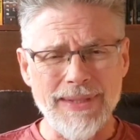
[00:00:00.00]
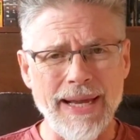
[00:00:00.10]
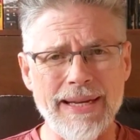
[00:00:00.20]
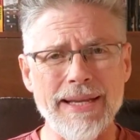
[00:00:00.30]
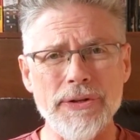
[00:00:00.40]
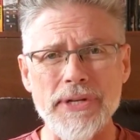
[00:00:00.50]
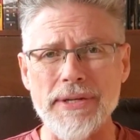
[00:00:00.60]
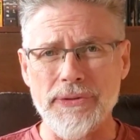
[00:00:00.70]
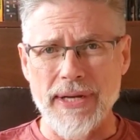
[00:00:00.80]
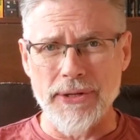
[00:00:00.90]
and it is a
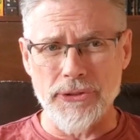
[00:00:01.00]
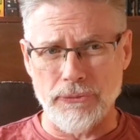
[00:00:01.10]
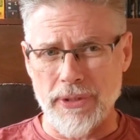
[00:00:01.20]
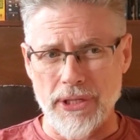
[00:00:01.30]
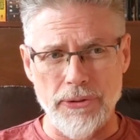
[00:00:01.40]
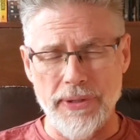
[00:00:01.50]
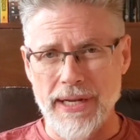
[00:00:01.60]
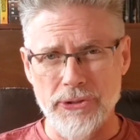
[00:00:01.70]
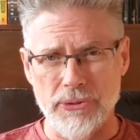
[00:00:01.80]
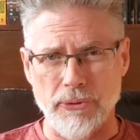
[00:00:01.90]
dense read. You
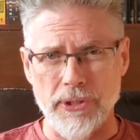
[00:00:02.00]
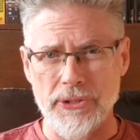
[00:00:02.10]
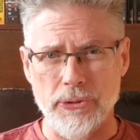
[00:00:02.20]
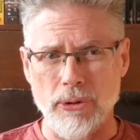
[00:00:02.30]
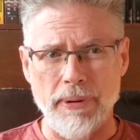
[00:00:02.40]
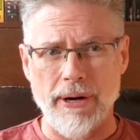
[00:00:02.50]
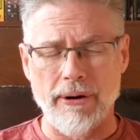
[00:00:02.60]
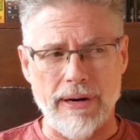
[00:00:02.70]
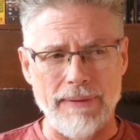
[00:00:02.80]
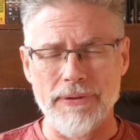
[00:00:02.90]
can't just breeze through a
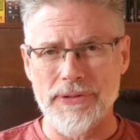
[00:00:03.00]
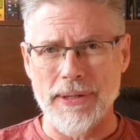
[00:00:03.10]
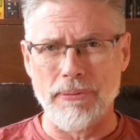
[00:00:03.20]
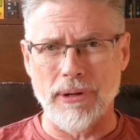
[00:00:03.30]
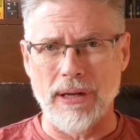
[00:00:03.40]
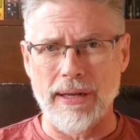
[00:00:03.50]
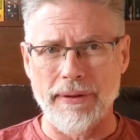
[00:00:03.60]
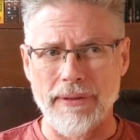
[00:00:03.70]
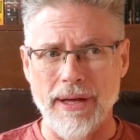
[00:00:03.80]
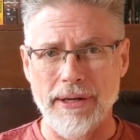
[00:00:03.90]
paragraph. This guy put a lot
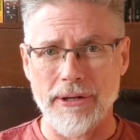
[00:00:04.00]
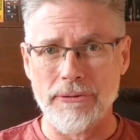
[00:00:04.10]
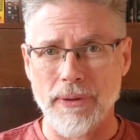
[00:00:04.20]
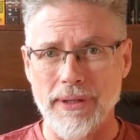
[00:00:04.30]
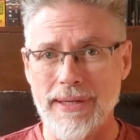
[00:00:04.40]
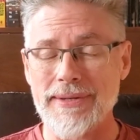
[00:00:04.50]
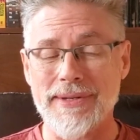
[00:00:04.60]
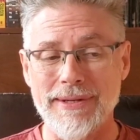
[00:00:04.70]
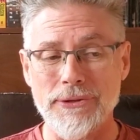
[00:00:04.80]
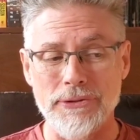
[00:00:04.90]
of thought into it, and he
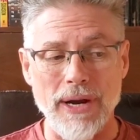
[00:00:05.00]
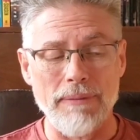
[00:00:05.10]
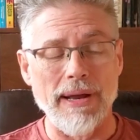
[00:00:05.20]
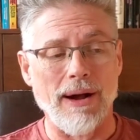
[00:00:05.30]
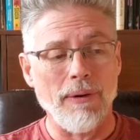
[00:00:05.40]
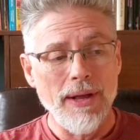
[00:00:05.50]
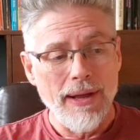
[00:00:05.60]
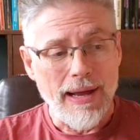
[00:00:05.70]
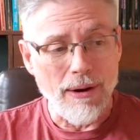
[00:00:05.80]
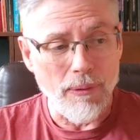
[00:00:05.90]
he described how
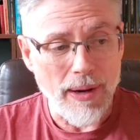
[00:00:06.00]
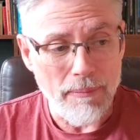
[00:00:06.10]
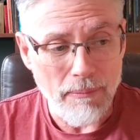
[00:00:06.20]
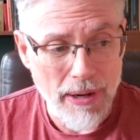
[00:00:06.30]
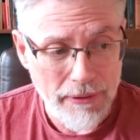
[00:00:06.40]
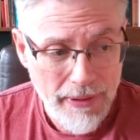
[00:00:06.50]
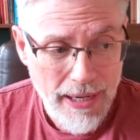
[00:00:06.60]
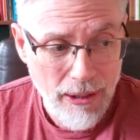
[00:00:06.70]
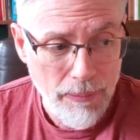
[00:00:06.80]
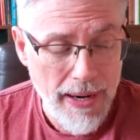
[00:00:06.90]
how uh, modern
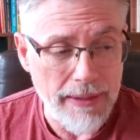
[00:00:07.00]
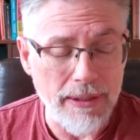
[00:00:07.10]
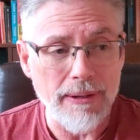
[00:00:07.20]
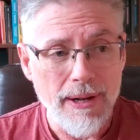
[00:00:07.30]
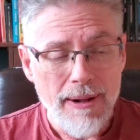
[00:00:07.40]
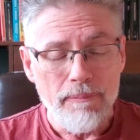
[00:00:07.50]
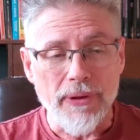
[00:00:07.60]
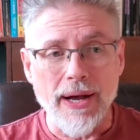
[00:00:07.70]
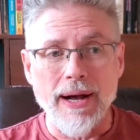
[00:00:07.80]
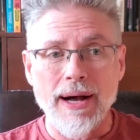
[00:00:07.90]
chiropractic.
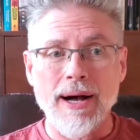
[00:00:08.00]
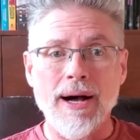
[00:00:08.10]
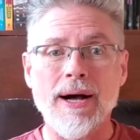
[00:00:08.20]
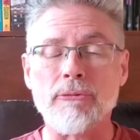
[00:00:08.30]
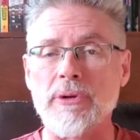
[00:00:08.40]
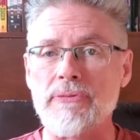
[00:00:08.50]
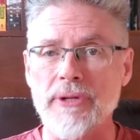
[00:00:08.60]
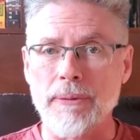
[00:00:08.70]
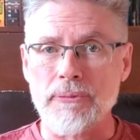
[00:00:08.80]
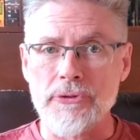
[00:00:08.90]
Uh, Reed
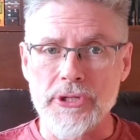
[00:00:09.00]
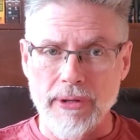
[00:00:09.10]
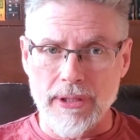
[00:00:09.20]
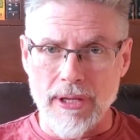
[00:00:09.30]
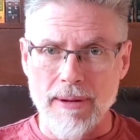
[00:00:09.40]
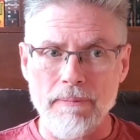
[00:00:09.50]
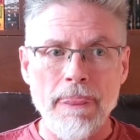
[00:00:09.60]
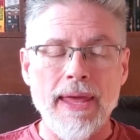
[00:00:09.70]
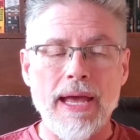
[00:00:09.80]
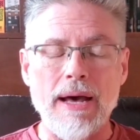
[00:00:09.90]
Phillips, Gerry Clum,
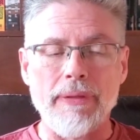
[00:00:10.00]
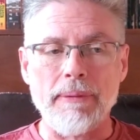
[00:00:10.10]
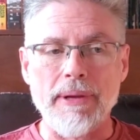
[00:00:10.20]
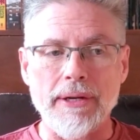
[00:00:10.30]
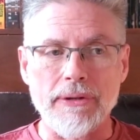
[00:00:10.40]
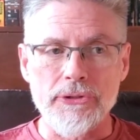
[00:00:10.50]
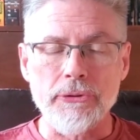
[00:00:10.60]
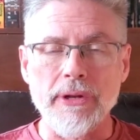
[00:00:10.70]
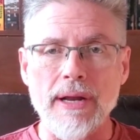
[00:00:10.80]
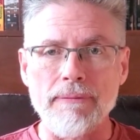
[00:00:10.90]
how they made a
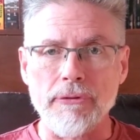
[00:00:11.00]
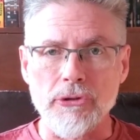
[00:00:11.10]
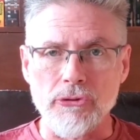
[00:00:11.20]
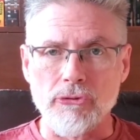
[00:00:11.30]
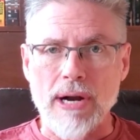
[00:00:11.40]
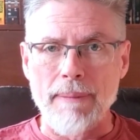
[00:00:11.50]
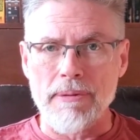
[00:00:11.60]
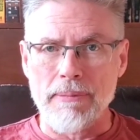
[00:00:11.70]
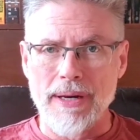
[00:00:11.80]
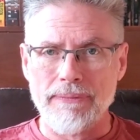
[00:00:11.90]
concerted effort to drop
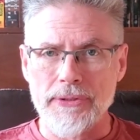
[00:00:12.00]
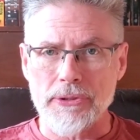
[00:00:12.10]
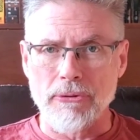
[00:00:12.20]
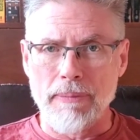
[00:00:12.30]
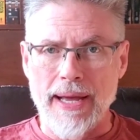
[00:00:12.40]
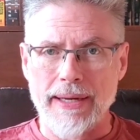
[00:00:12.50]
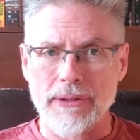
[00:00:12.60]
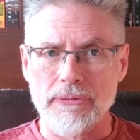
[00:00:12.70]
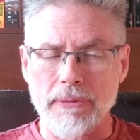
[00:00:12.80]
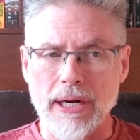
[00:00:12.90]
the metaphysical
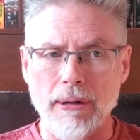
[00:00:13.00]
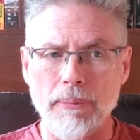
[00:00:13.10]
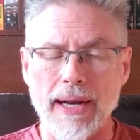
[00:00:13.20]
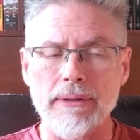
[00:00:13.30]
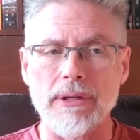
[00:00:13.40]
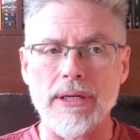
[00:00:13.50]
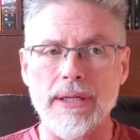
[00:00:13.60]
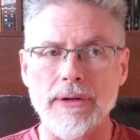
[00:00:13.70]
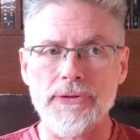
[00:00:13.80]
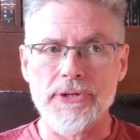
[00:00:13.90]
baggage from chiropractic and
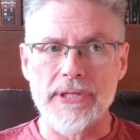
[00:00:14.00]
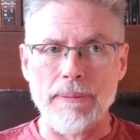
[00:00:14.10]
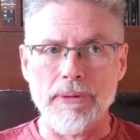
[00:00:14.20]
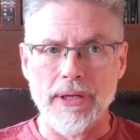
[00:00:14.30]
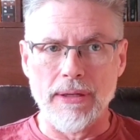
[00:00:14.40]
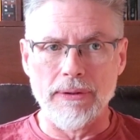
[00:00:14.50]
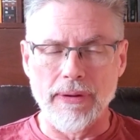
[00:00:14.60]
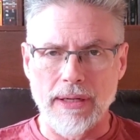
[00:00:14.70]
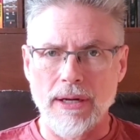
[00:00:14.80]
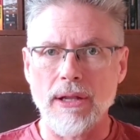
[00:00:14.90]
get us accepted into
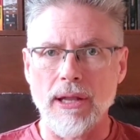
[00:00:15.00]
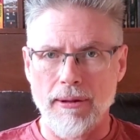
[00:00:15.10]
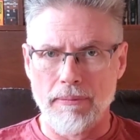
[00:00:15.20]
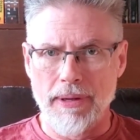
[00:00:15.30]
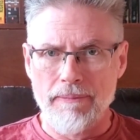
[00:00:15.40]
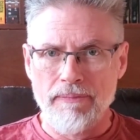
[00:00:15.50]
the club